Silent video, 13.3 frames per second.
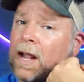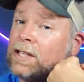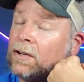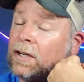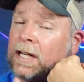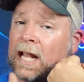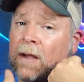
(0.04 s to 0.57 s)

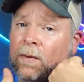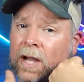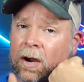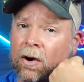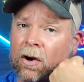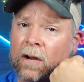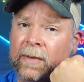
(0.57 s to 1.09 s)
right, so today
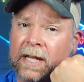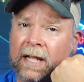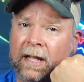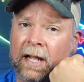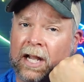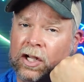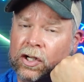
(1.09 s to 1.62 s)
we are going to be
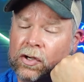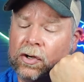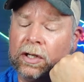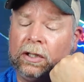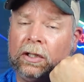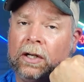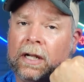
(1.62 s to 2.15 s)
taking a
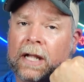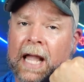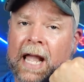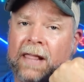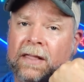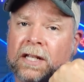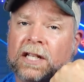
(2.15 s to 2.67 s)
good look
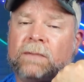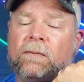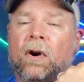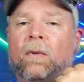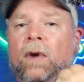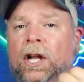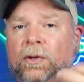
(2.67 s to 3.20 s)
at this
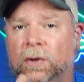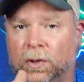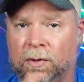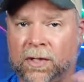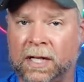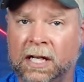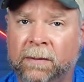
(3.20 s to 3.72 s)
smartwatch,
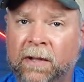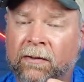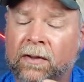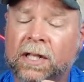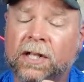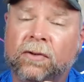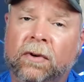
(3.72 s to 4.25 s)
which was sent to me
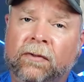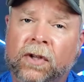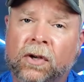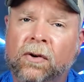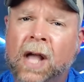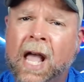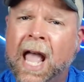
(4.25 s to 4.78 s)
for this
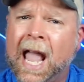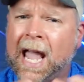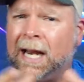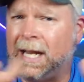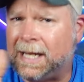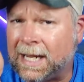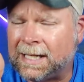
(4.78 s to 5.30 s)
review.
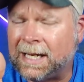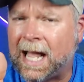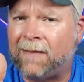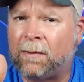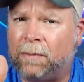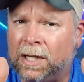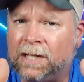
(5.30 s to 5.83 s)
And it doesn't
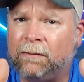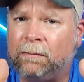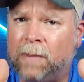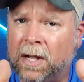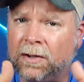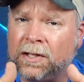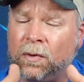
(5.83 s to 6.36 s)
have a bunch
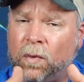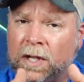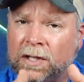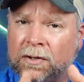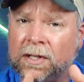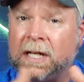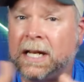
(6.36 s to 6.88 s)
of bells and
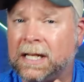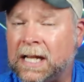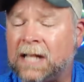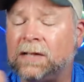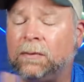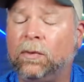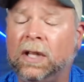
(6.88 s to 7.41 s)
whistles. It does
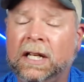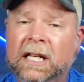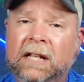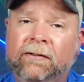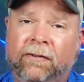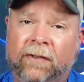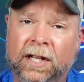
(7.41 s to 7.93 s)
have some really
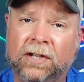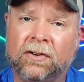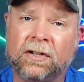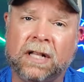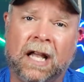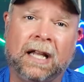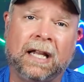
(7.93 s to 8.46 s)
neat
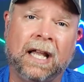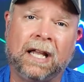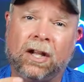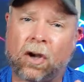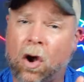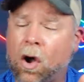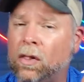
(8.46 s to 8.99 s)
features like a
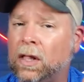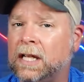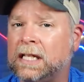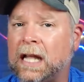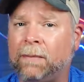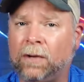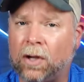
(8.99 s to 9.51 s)
call
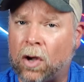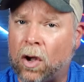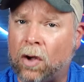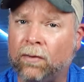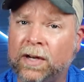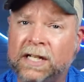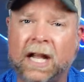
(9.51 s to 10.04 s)
accept,
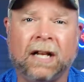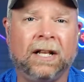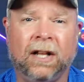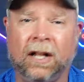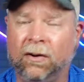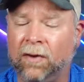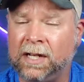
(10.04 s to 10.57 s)
call reject.
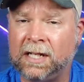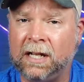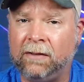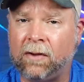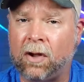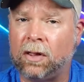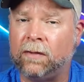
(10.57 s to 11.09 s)
You can
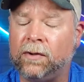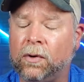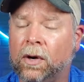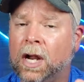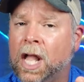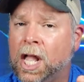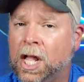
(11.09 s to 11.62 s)
receive all of
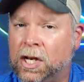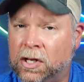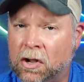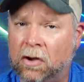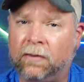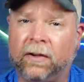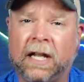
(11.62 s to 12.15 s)
your
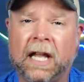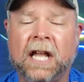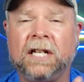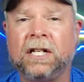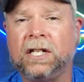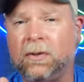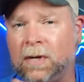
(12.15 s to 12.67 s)

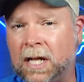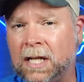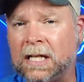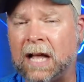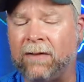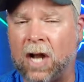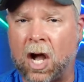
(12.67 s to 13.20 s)
notifications. So it
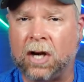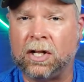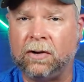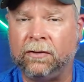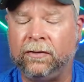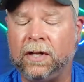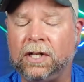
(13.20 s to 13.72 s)
does have an
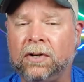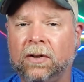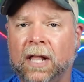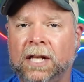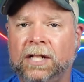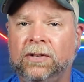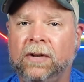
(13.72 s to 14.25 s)
audio
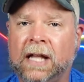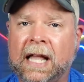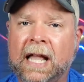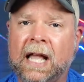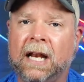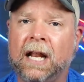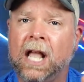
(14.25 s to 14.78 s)
feature that you
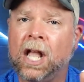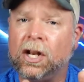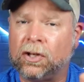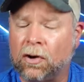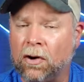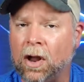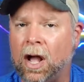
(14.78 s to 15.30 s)
can
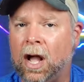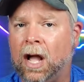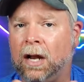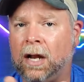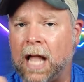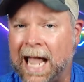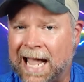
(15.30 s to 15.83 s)
turn
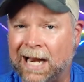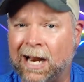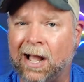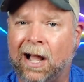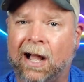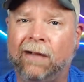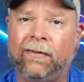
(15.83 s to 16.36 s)
on and
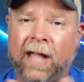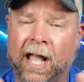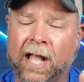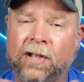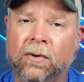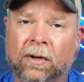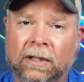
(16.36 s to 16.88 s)
off
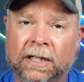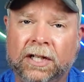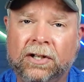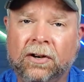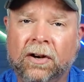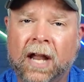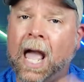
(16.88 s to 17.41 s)
at your
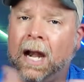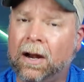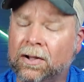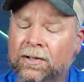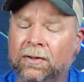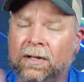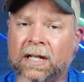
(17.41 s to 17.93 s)
leisure. And it
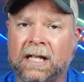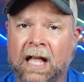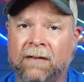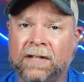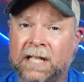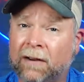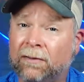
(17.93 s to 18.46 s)
also does
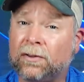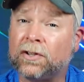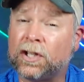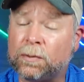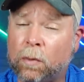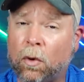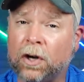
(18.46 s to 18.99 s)
have several
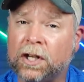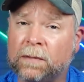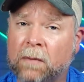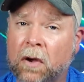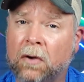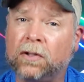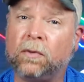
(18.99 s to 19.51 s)
sports
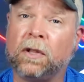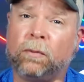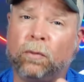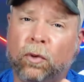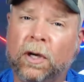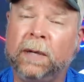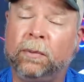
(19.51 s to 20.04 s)
modes
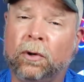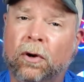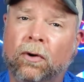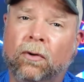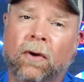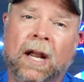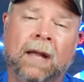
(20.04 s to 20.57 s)
with
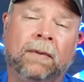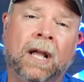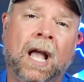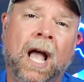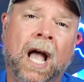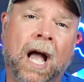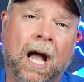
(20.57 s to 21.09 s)
pre-programmed
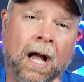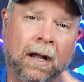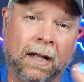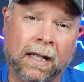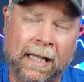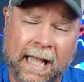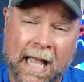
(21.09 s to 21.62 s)

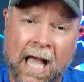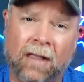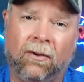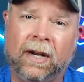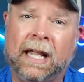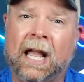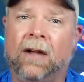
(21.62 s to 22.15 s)
uh,
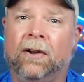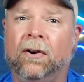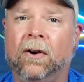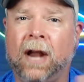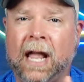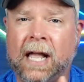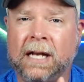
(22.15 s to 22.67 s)
calorie
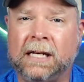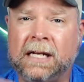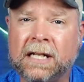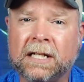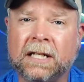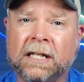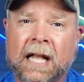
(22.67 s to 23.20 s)
counter and
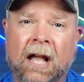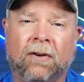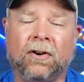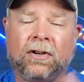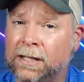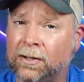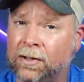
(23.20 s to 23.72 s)
distance
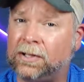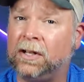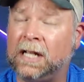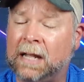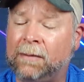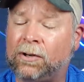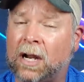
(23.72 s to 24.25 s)
counter so that you
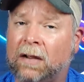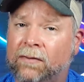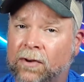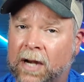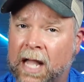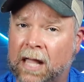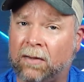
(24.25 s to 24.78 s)
can keep track of
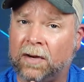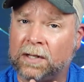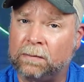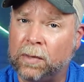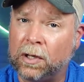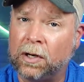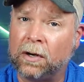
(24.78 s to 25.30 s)
your calories
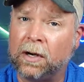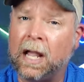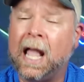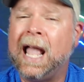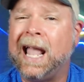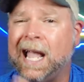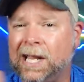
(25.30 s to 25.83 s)
burned
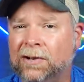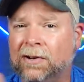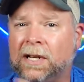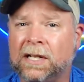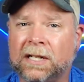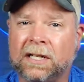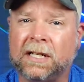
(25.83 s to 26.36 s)
and your
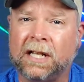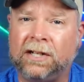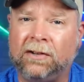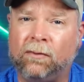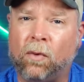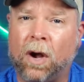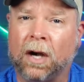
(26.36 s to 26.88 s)
distance
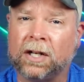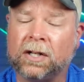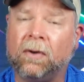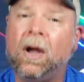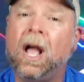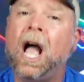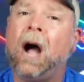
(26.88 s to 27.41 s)
that you've walked.
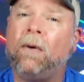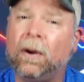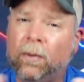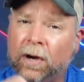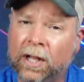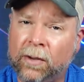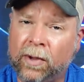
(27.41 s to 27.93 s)
So I wanna
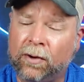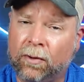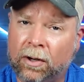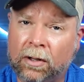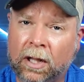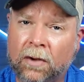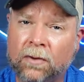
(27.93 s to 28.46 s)
bring you in
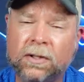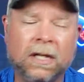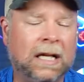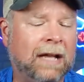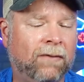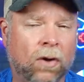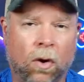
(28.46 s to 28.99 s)
real close,
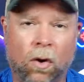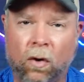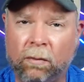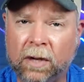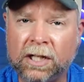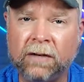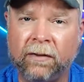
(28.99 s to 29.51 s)
give you a
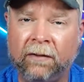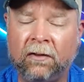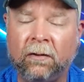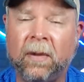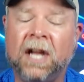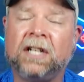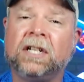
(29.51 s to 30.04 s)
whole bunch of
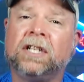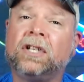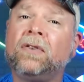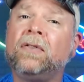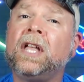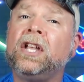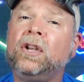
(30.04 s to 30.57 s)
information
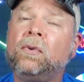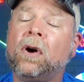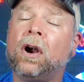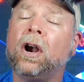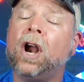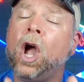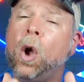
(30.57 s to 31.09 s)
so that you
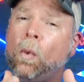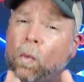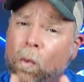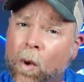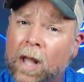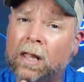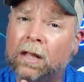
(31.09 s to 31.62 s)
are
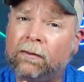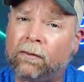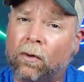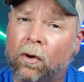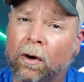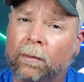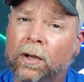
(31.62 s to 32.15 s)
well
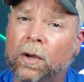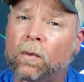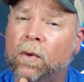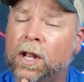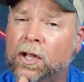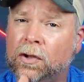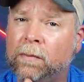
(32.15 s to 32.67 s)
informed
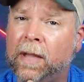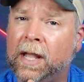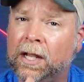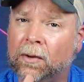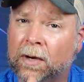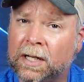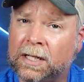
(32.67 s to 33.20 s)
when you
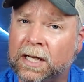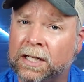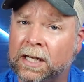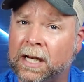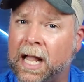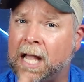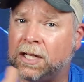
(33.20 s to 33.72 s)
make your
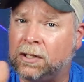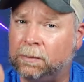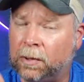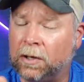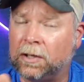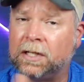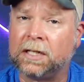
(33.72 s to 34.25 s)
decision as to
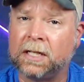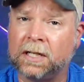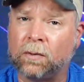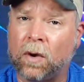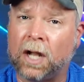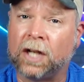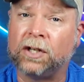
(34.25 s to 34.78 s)
purchase
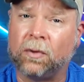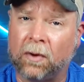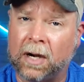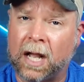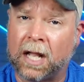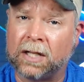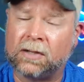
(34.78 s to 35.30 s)
this watch
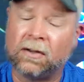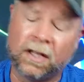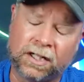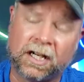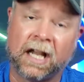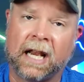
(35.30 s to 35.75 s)
or not. So let's check